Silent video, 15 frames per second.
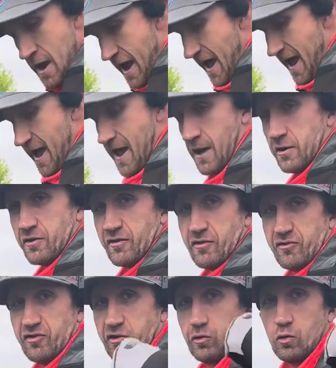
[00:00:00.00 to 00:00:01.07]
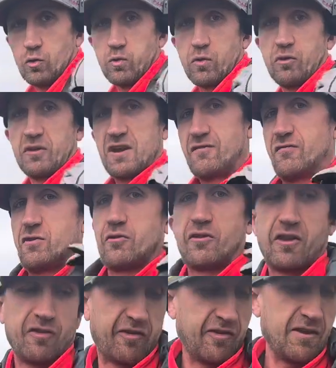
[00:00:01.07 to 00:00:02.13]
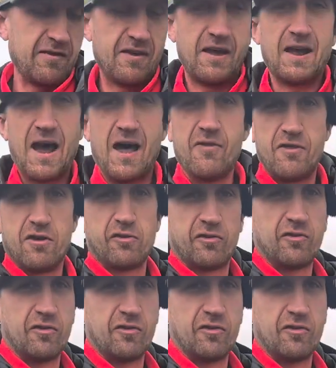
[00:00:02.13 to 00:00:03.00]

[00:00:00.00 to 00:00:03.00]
And to relieve, you can see that there's